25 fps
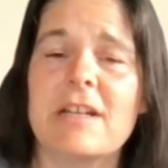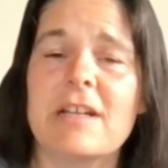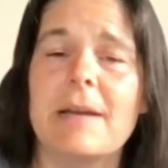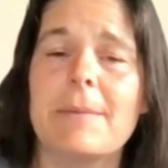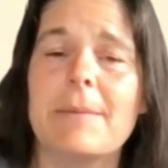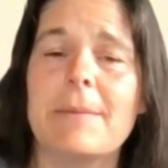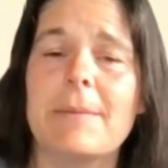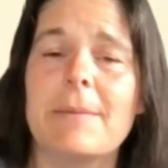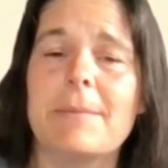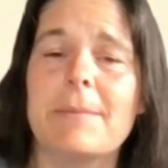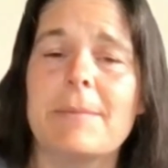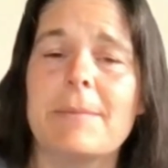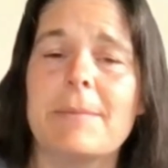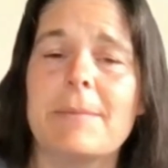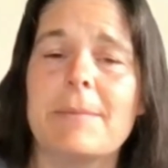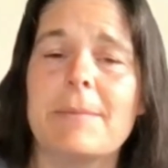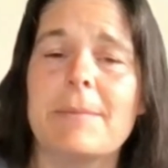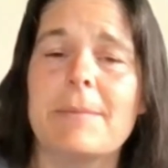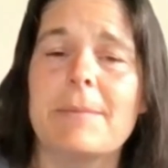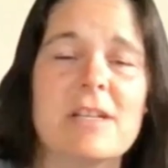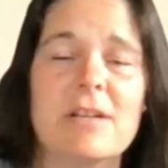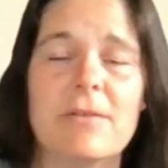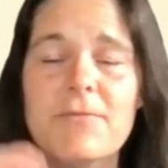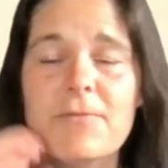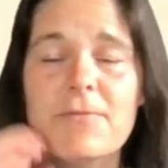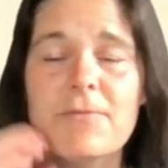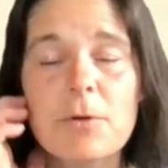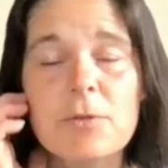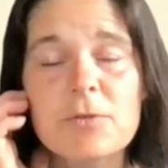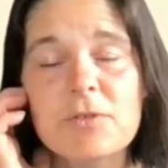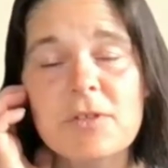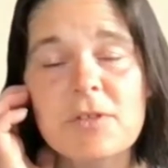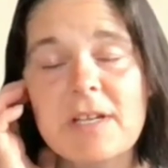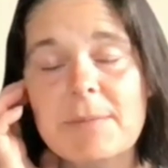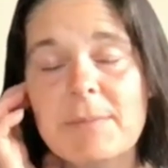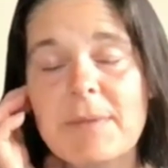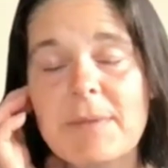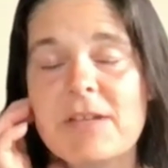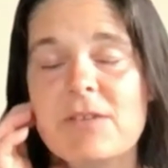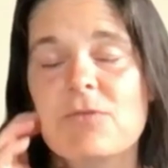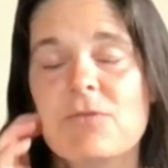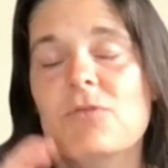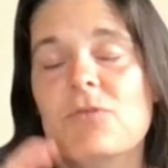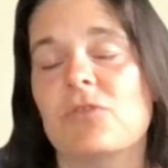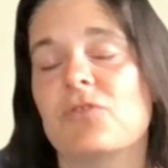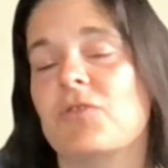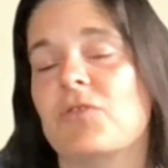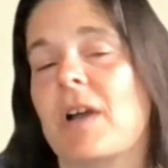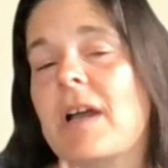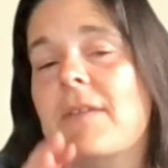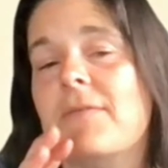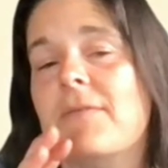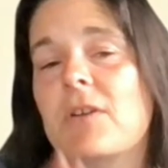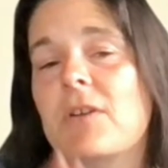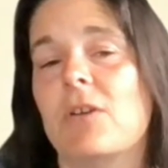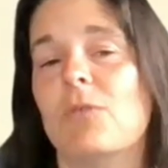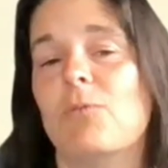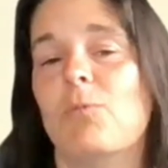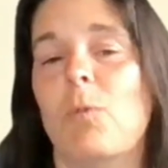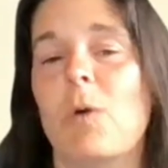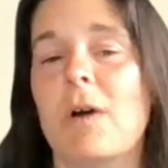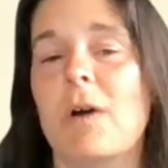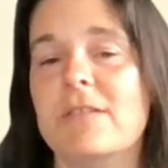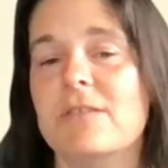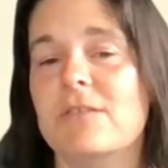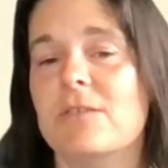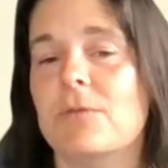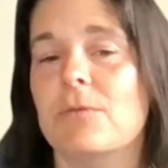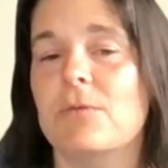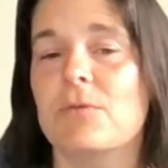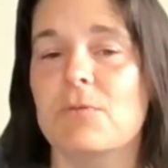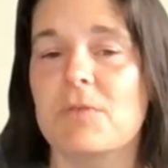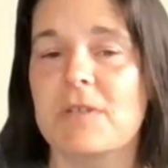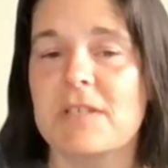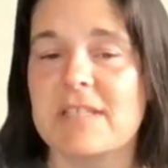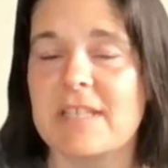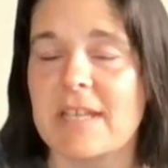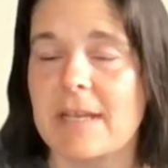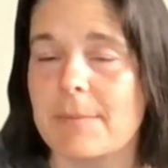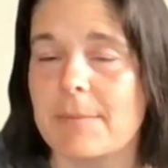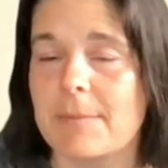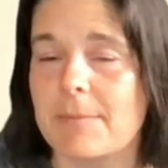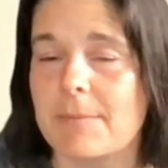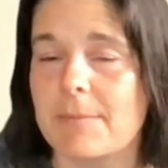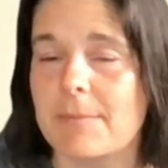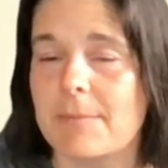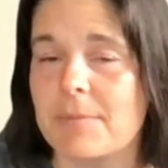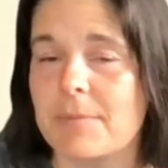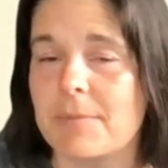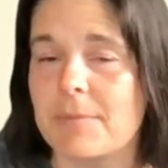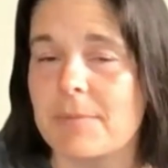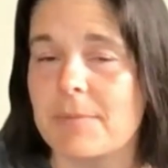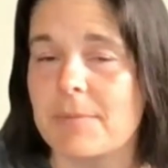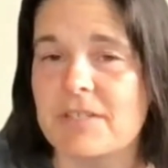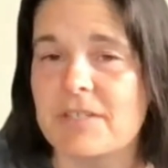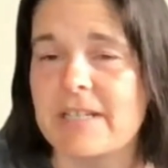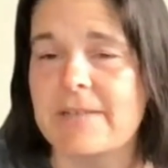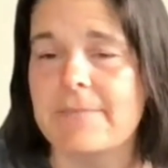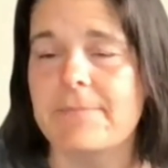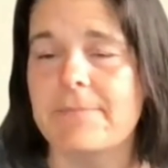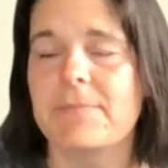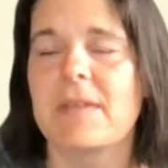I'm going to create a folder in my Google Drive called 123 Sample Street.